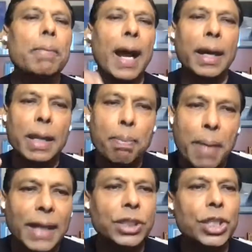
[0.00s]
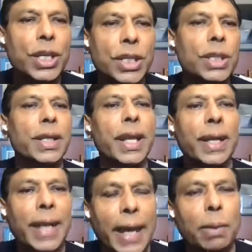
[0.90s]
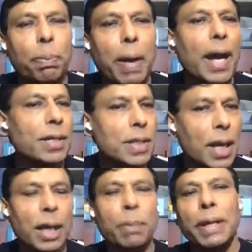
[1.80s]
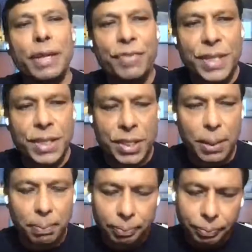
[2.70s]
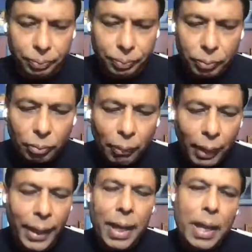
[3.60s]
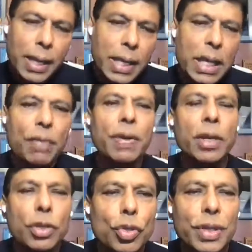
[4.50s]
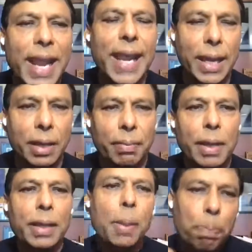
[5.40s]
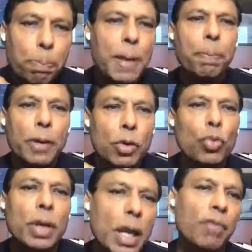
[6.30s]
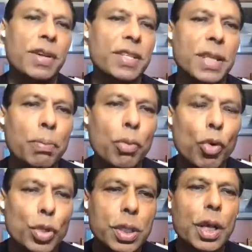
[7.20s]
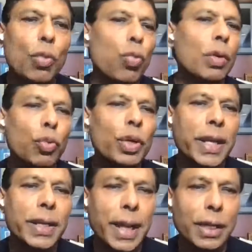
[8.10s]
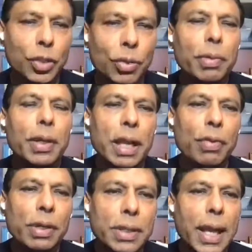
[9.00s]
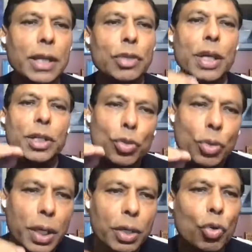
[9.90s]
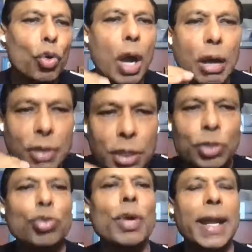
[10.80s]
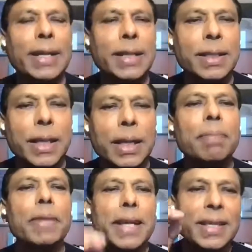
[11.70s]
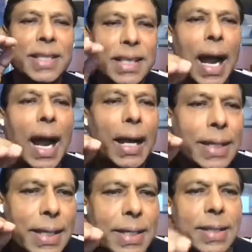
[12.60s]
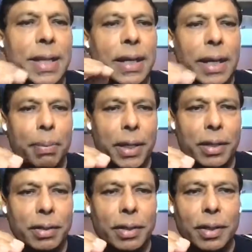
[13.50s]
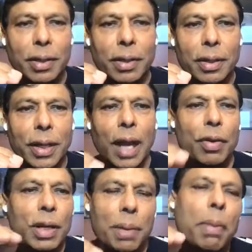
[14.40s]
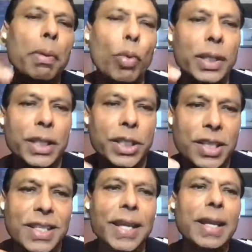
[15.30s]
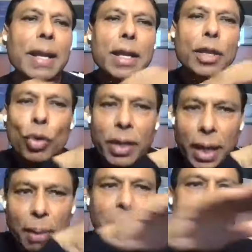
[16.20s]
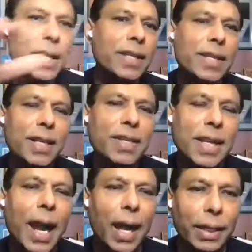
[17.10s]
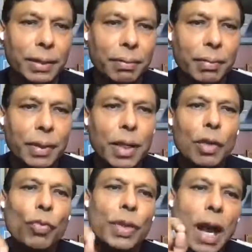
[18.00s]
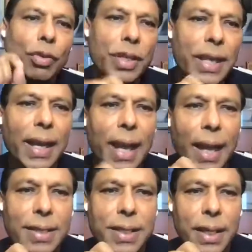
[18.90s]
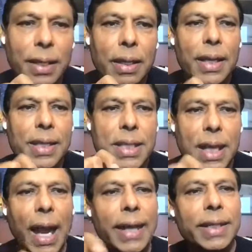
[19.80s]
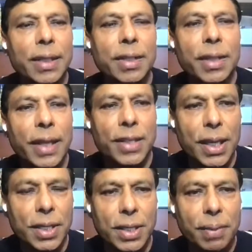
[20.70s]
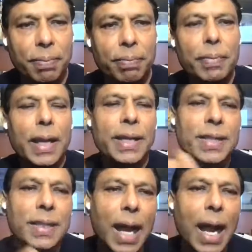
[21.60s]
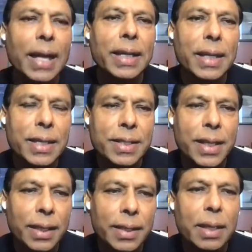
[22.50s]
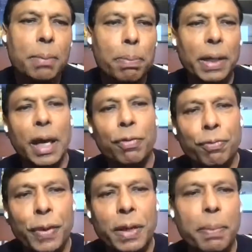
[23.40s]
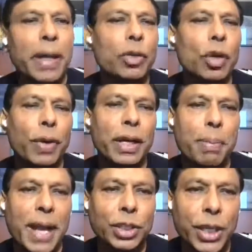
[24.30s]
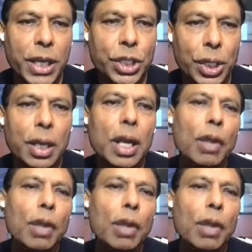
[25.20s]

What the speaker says: Our imagination can get past our belief system. Right? Even today, the people who love us the most, what would they tell you? They will tell you that you can go out and do anything. Sky is the limit. Now, remember what they just said. Your limit is the sky. Without realizing, sky doesn't exist. Sky is nothing but a figment of our imagination.